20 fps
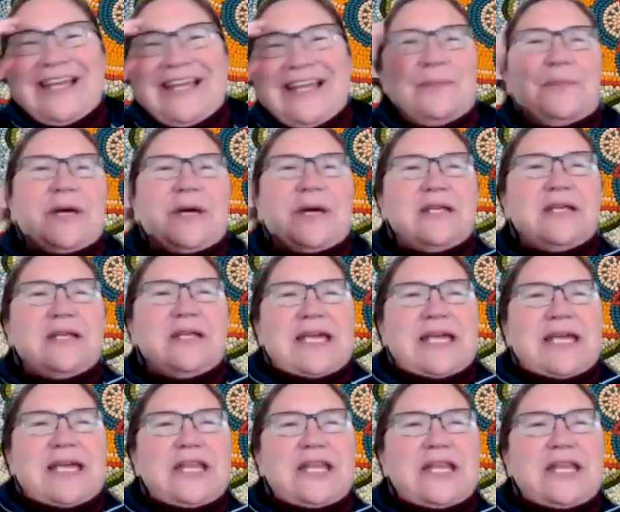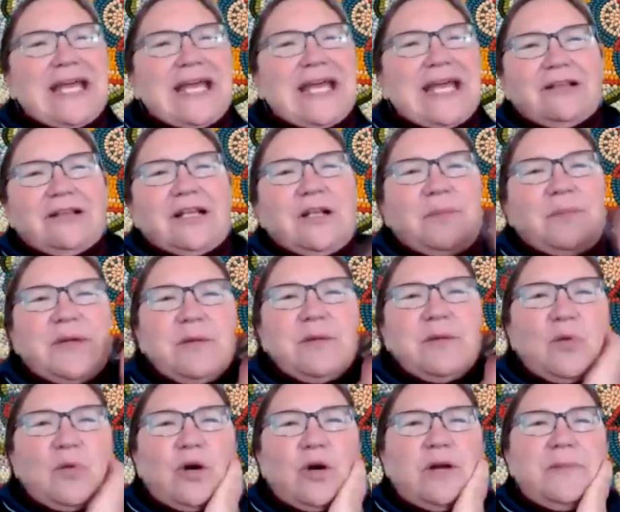but can you say a little bit
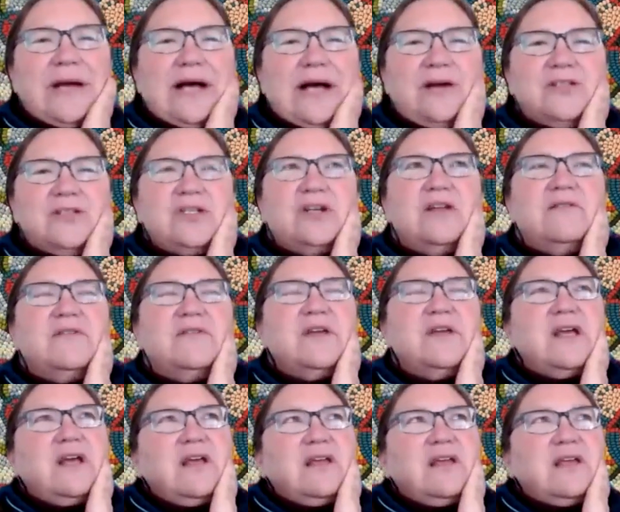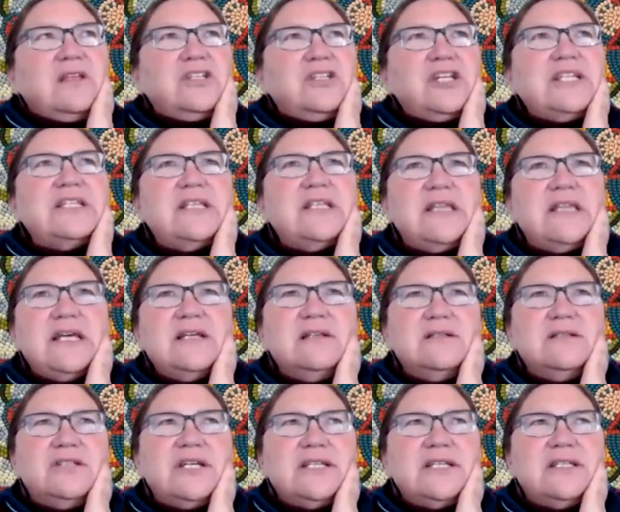more about sort of just
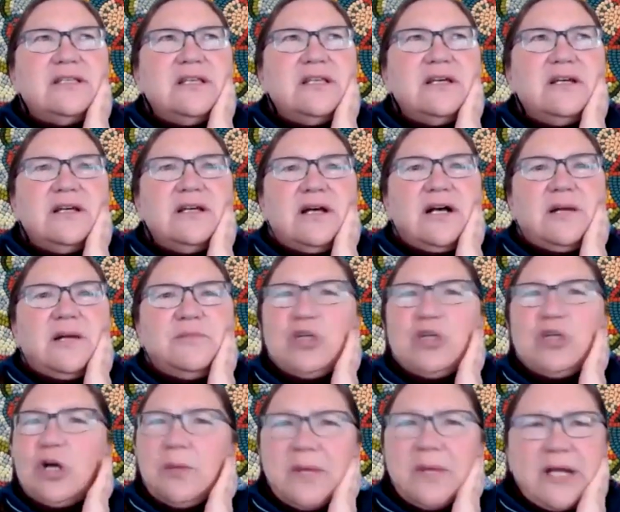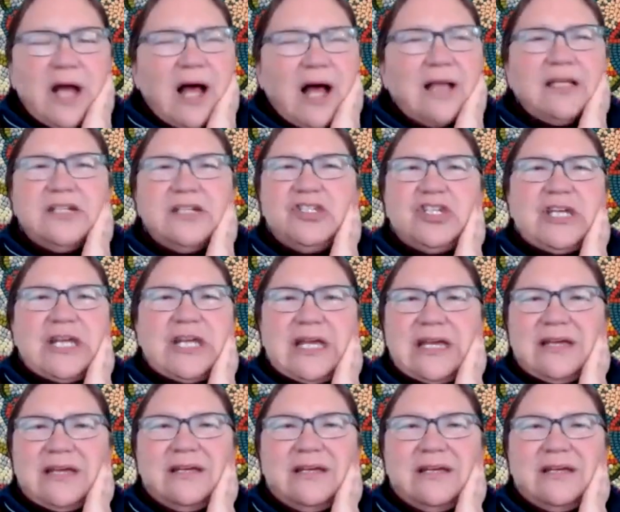the
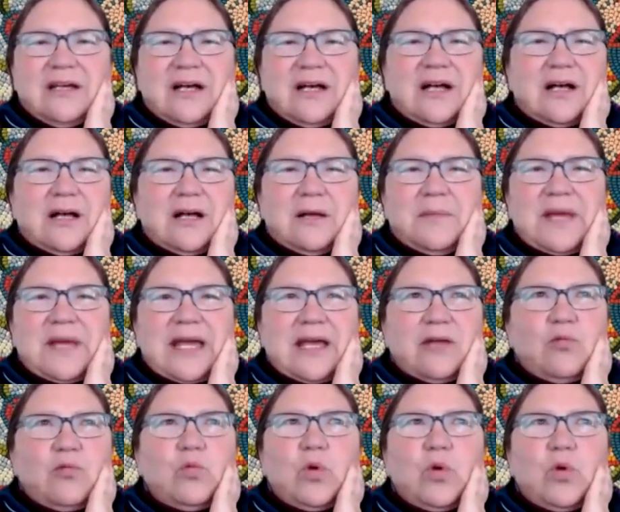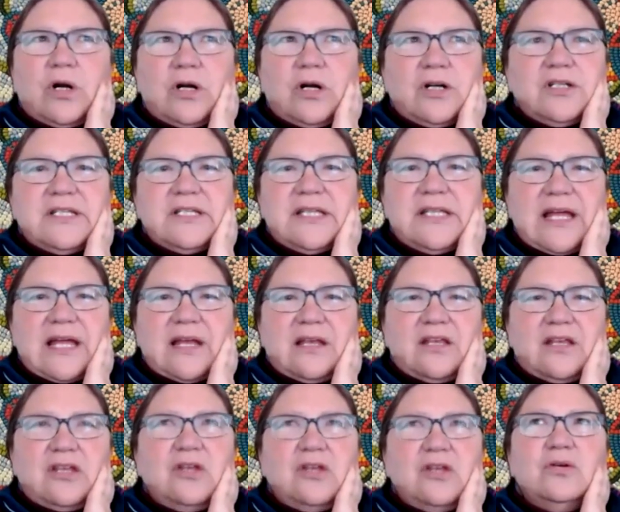terminology and words that
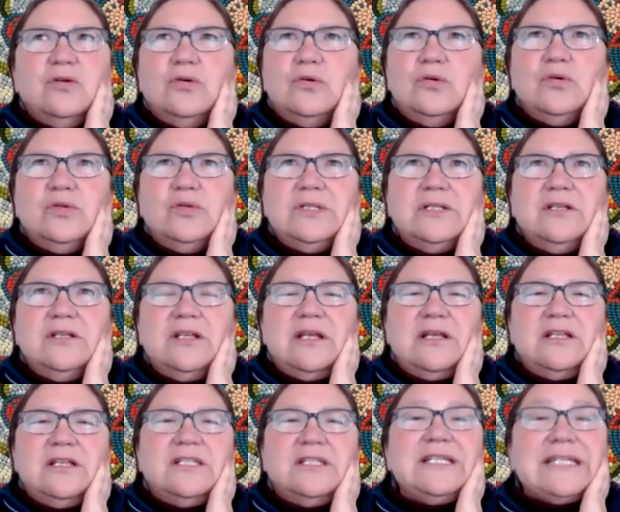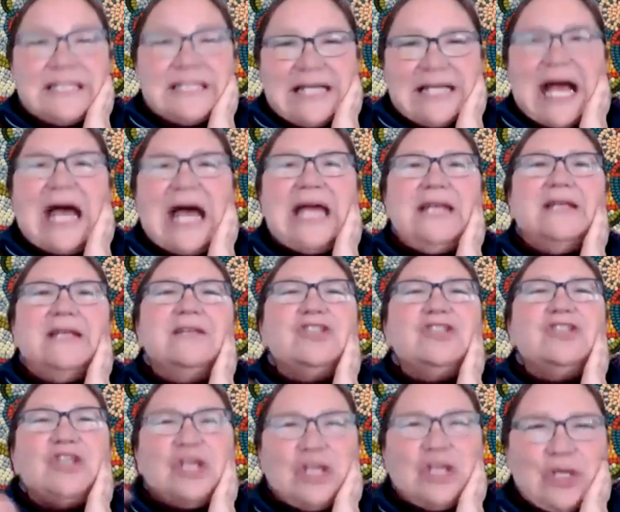you decided
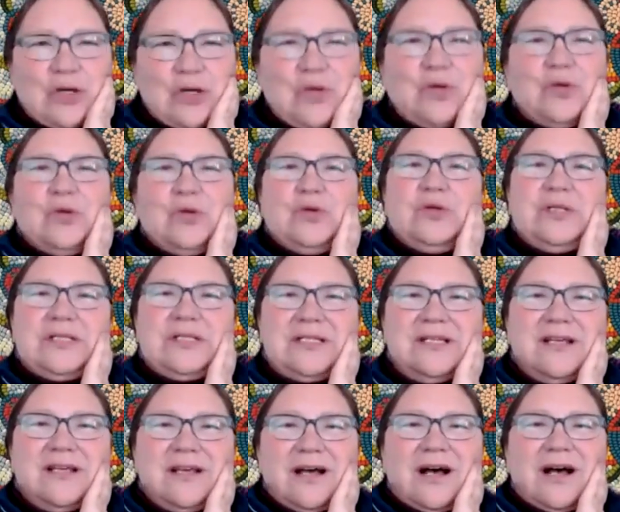to use